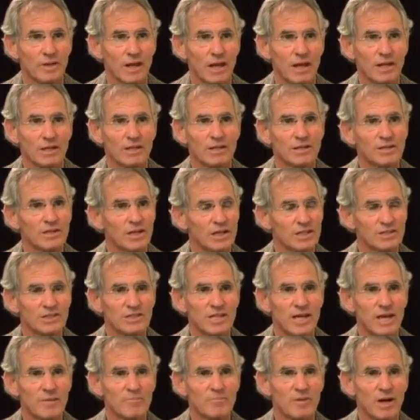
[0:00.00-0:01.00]
And it does
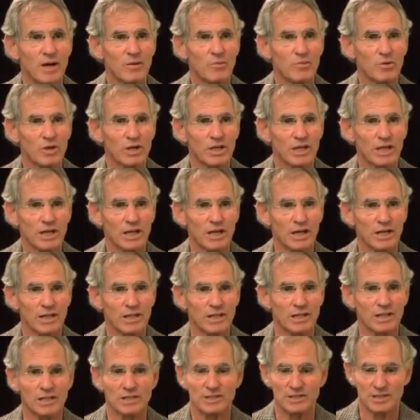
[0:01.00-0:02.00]
that by working
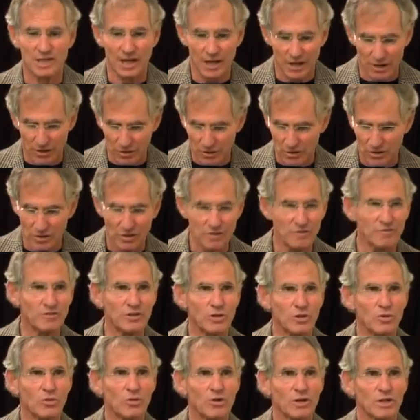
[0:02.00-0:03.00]
on the entirety of
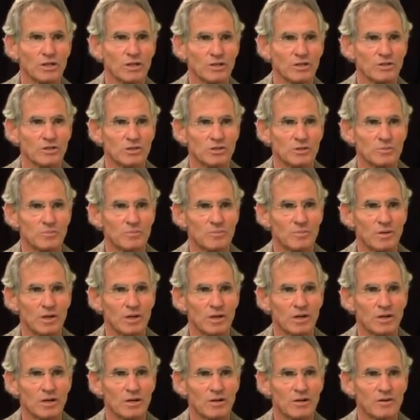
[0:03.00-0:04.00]
the organism,
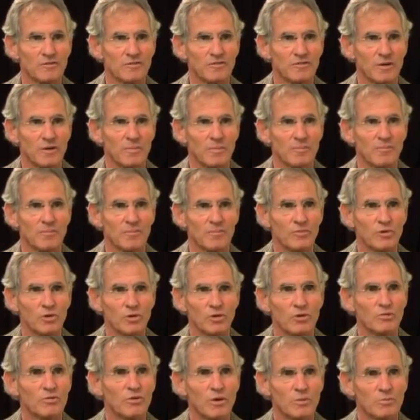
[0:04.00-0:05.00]
from
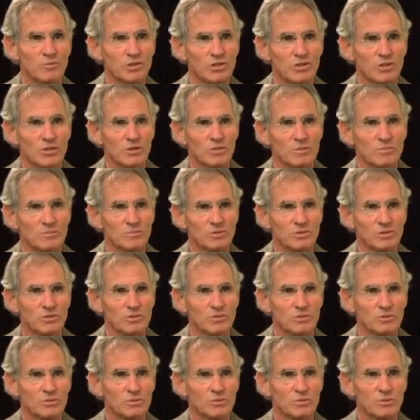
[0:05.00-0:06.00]
your chromosomes
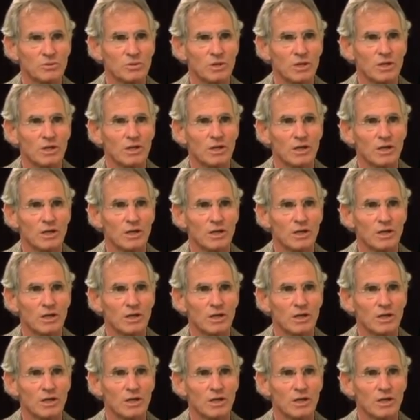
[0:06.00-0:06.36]
to